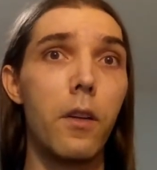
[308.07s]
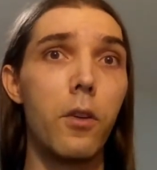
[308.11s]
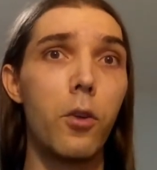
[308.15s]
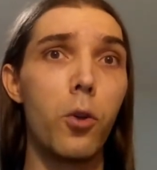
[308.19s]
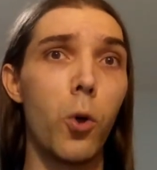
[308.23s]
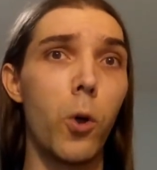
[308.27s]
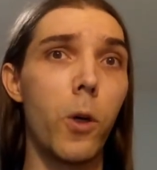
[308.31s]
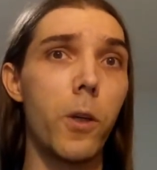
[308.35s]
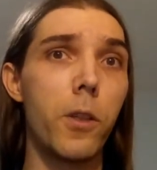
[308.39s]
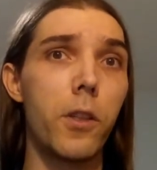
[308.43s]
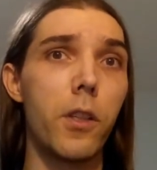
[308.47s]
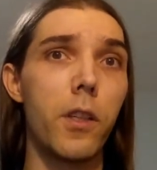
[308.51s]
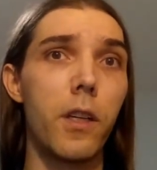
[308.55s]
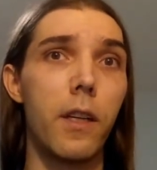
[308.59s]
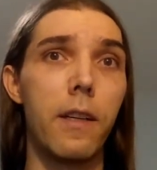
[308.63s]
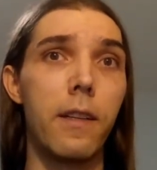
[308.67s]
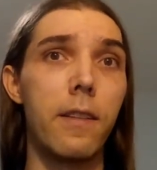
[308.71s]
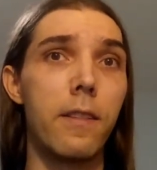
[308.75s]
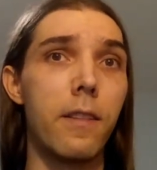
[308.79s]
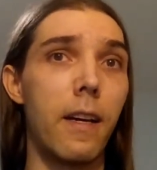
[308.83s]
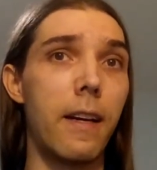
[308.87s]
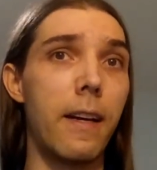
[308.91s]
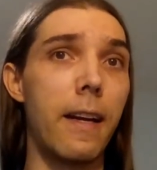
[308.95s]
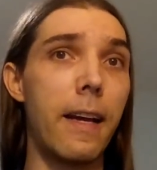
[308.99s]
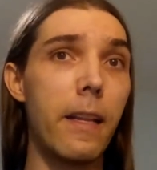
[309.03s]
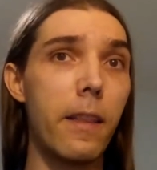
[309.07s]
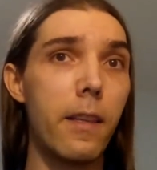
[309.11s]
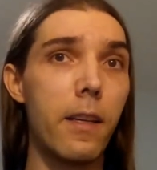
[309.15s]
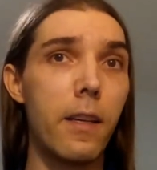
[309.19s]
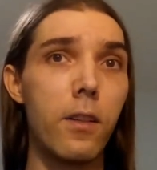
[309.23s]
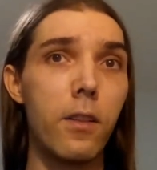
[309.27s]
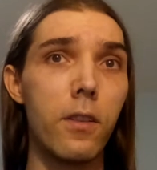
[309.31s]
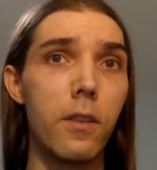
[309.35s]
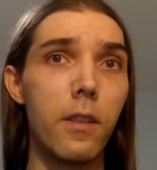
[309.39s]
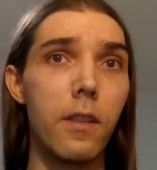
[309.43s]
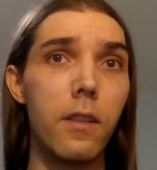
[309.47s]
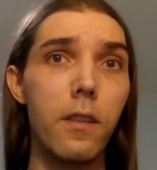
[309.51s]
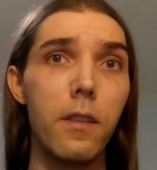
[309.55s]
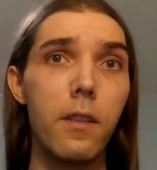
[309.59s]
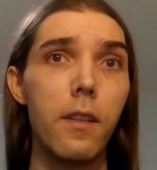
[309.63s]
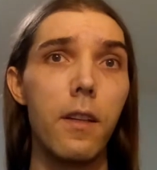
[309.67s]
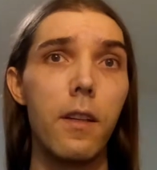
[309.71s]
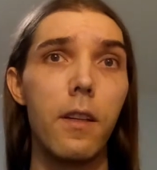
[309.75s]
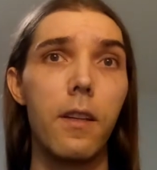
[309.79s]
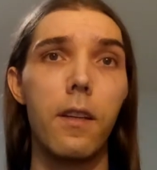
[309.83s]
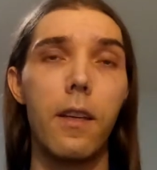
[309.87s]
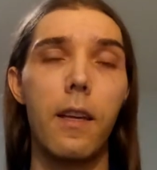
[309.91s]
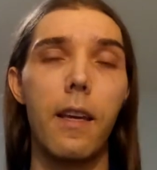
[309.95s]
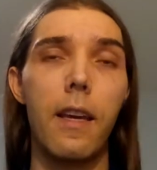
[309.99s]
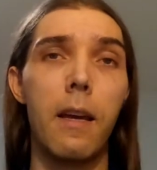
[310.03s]
Torture is unethical,
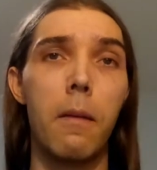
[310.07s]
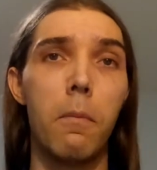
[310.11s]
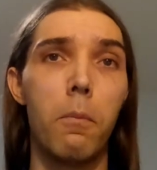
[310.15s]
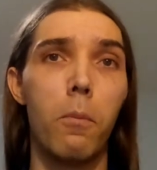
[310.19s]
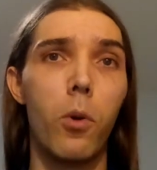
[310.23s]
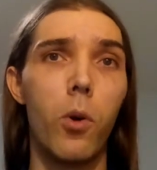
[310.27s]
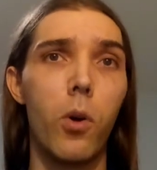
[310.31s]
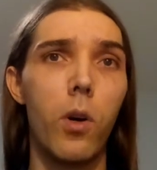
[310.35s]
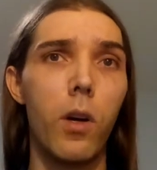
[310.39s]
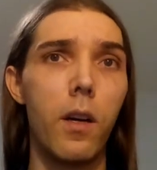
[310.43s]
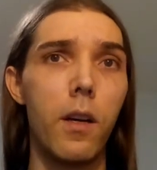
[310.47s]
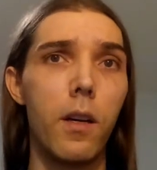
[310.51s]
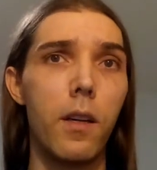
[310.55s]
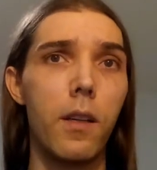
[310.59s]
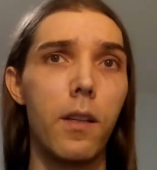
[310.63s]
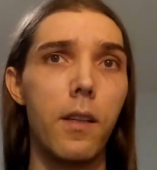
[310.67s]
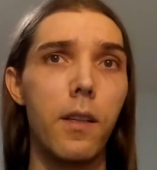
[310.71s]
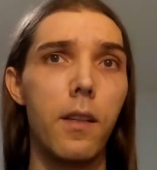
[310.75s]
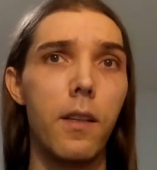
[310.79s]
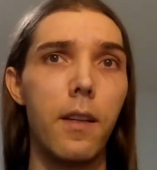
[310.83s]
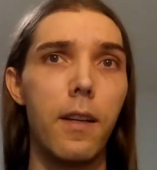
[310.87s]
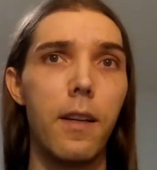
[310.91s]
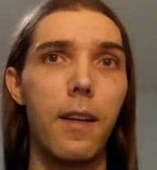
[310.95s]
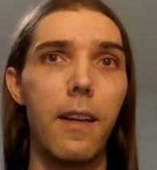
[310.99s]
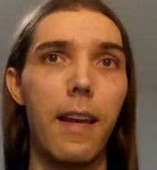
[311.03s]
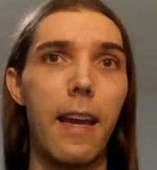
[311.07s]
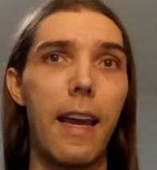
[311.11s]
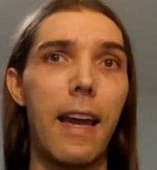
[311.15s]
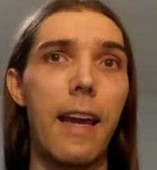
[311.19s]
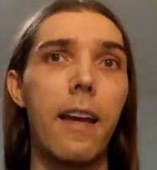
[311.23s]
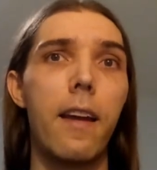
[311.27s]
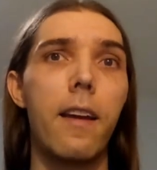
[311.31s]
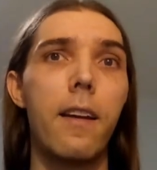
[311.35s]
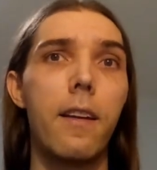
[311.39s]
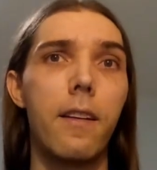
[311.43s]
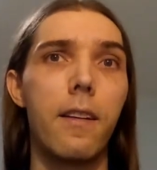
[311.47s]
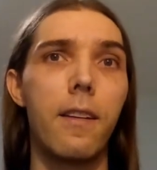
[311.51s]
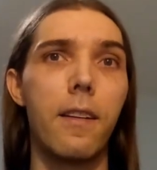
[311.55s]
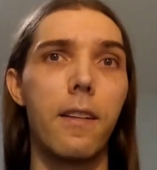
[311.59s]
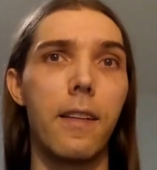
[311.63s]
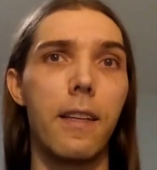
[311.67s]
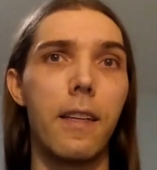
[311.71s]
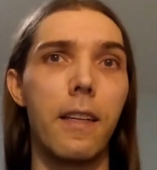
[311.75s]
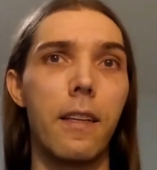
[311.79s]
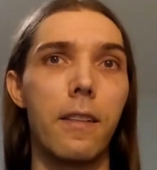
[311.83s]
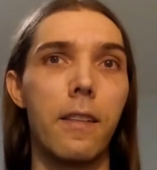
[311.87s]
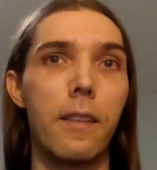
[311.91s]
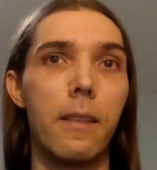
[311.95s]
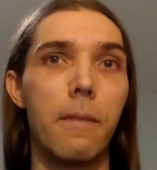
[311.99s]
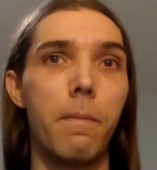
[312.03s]
immoral, and
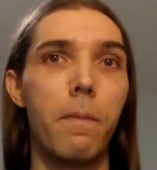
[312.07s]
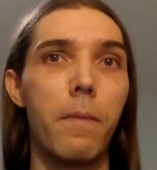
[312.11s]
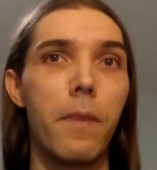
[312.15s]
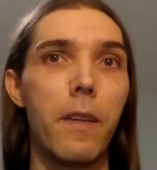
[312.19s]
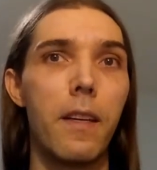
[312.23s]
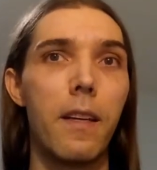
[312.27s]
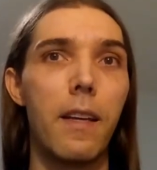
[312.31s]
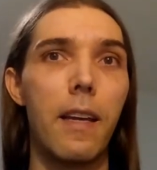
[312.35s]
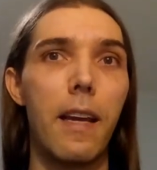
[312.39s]
illegal.